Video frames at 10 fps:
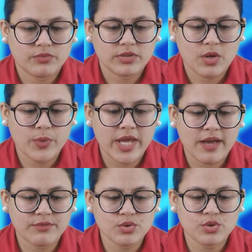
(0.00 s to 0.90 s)
Now we
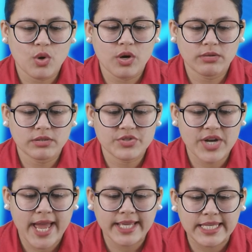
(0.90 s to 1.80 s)
have to
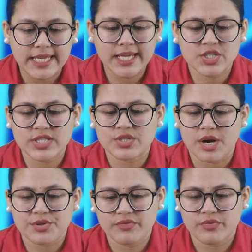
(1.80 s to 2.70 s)
drag each
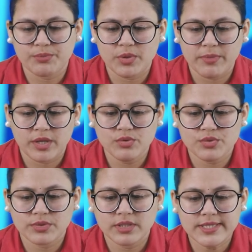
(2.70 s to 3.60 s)
instruction from the menu
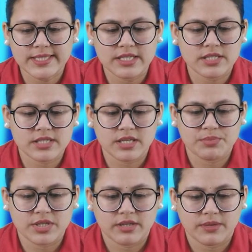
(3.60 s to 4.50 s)
to the center
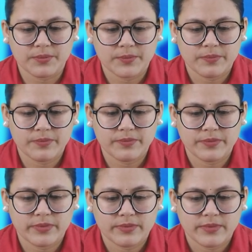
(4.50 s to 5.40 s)
script area.
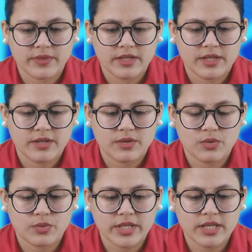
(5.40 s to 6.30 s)

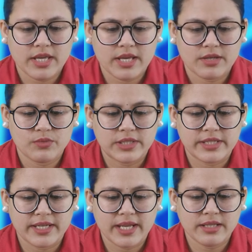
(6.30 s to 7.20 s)
Okay, and we'll
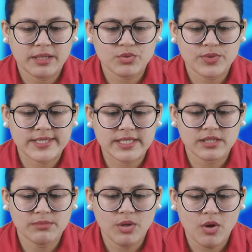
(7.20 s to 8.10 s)
connect them to a
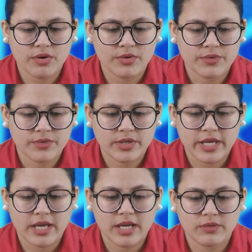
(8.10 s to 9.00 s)
single block,
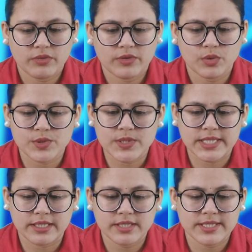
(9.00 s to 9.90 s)
and we will also
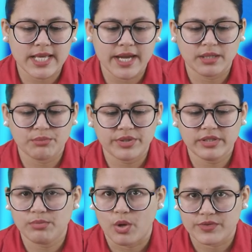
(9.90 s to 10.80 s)
set the desired number
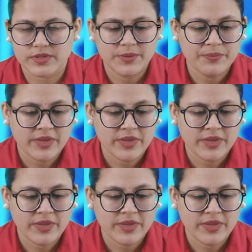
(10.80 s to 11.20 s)
in blocks.